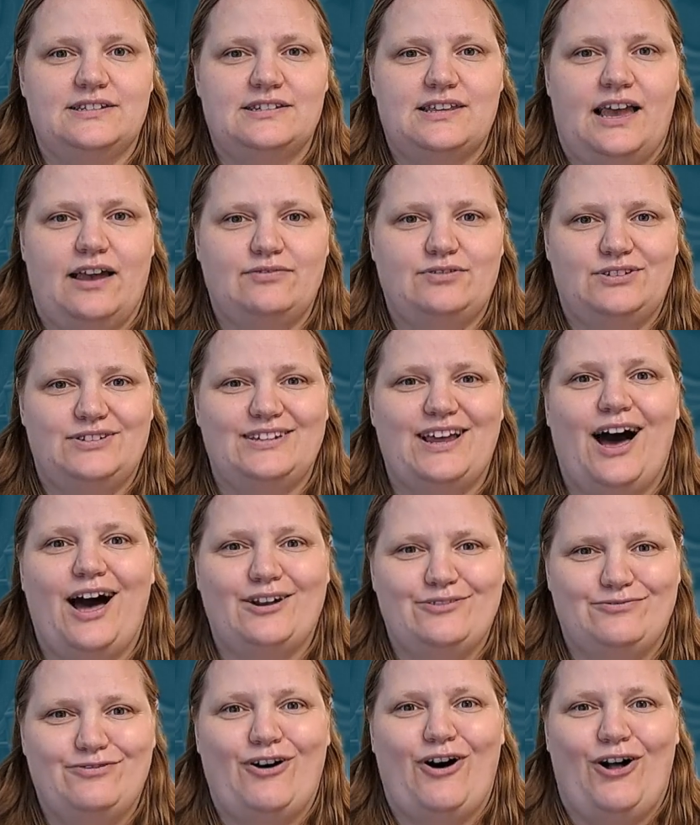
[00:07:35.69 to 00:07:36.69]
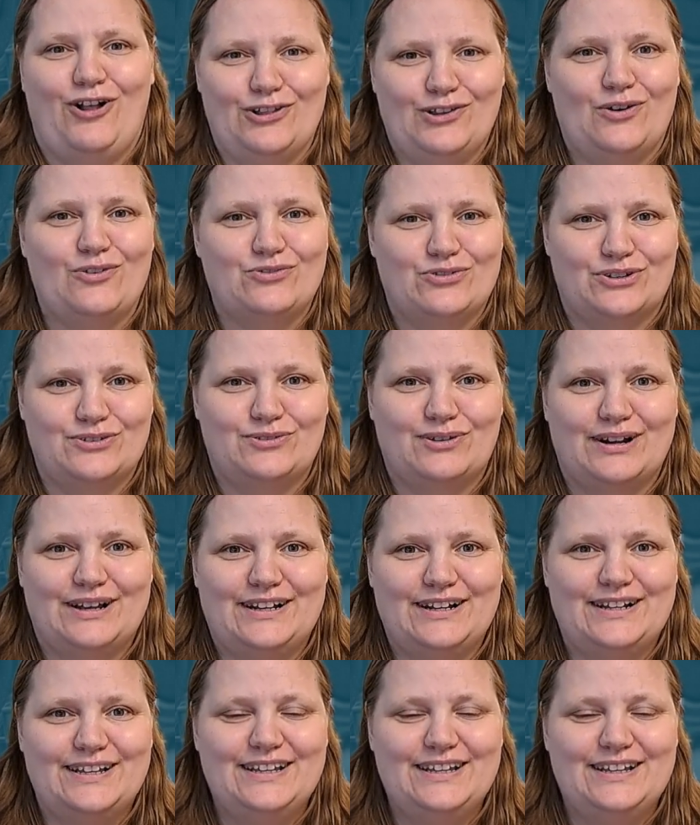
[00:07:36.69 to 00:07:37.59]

I have to not fall over, right?